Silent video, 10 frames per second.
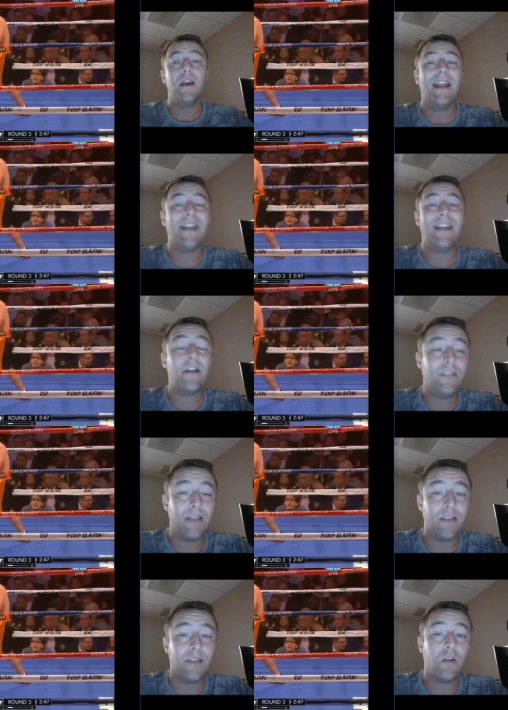And now he
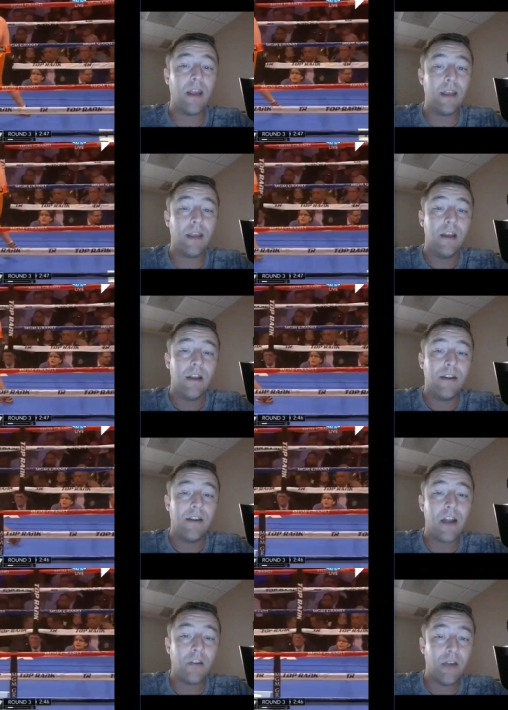says, okay,
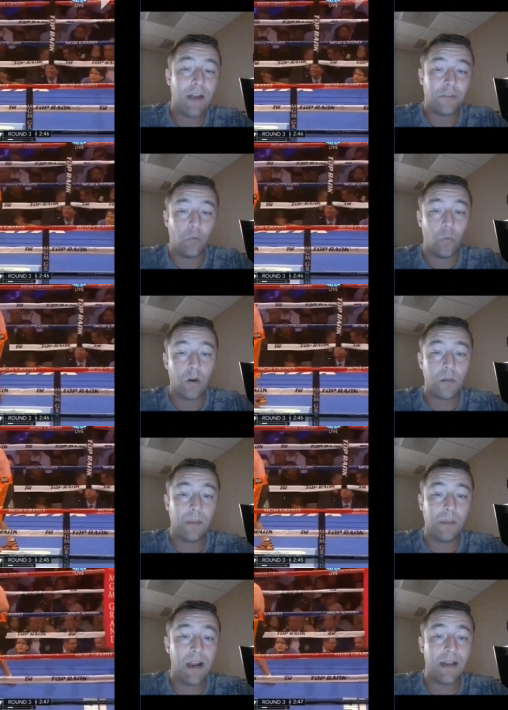now you have to work
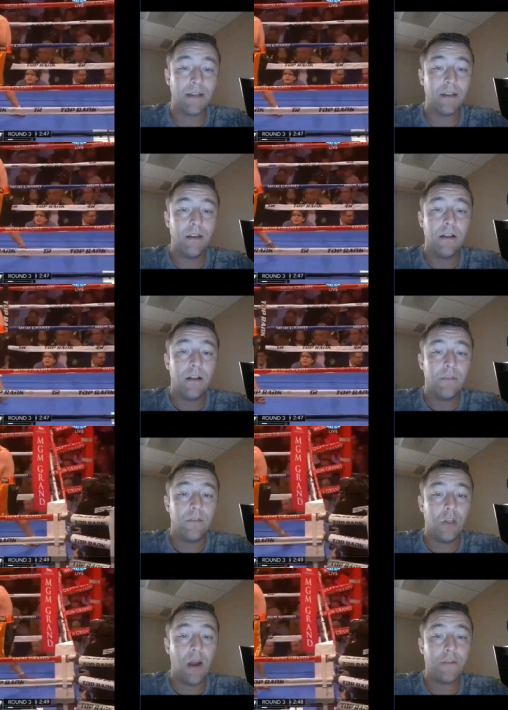behind,
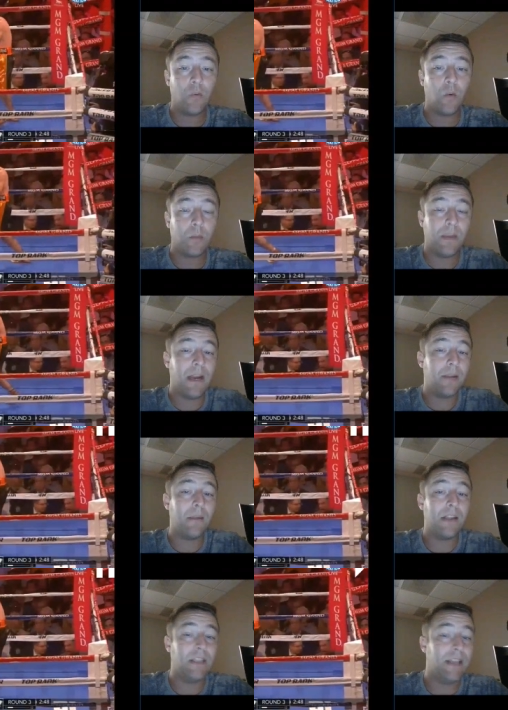you have to work behind
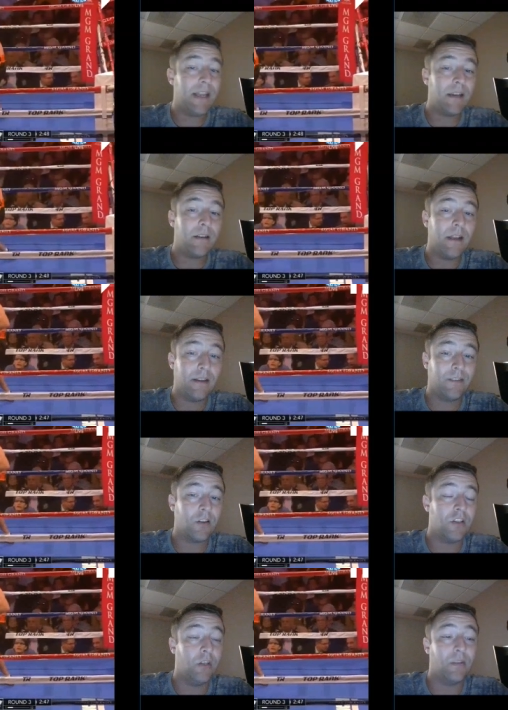my lead hand. And he
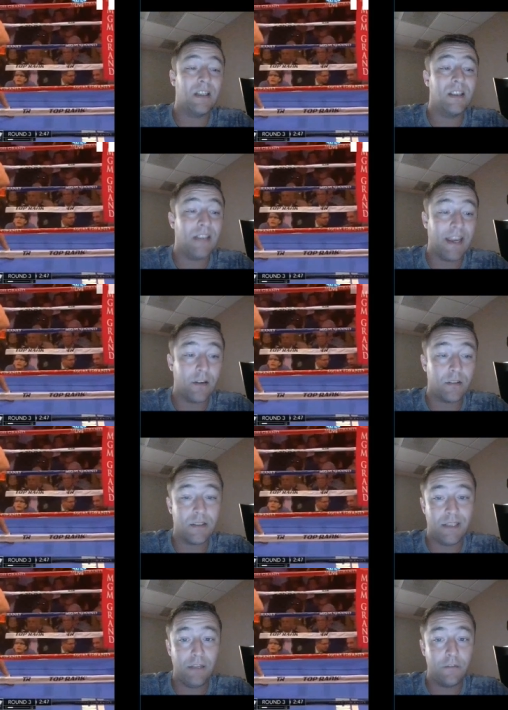starts using a
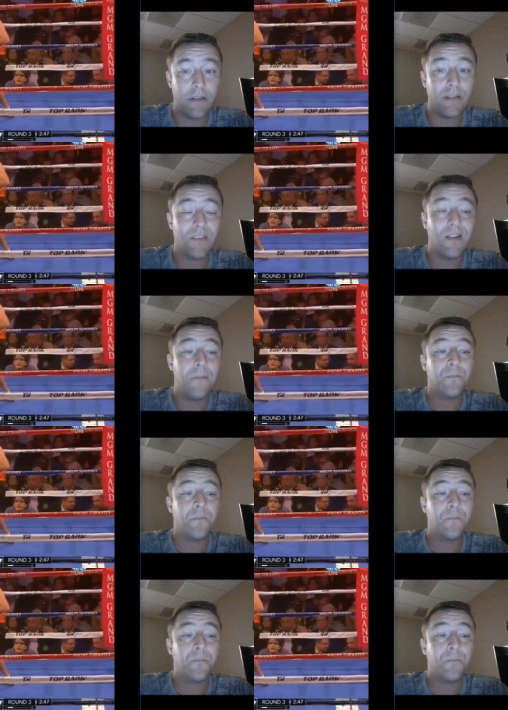layered defense.